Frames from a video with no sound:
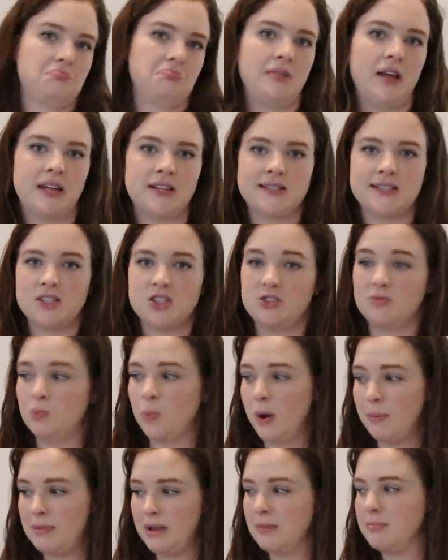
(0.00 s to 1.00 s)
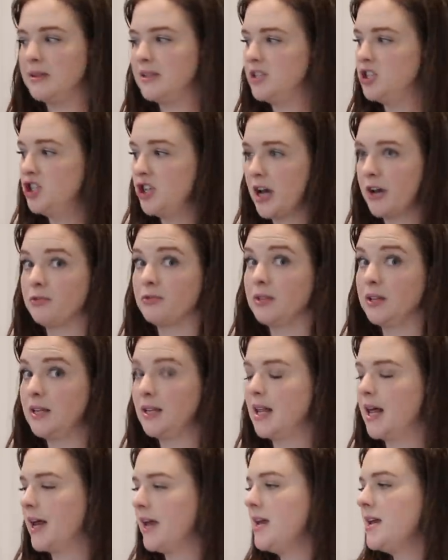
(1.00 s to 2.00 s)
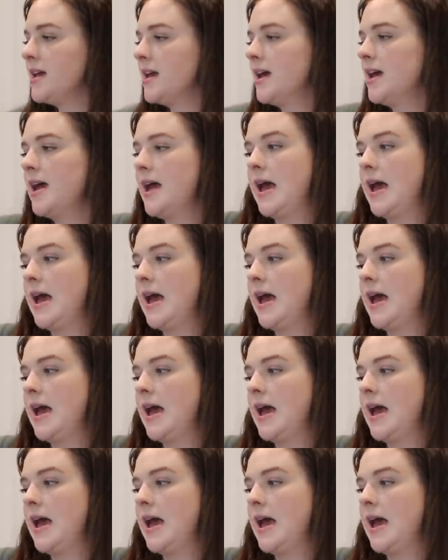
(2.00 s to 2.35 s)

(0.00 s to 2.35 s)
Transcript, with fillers: That's what babies generally like.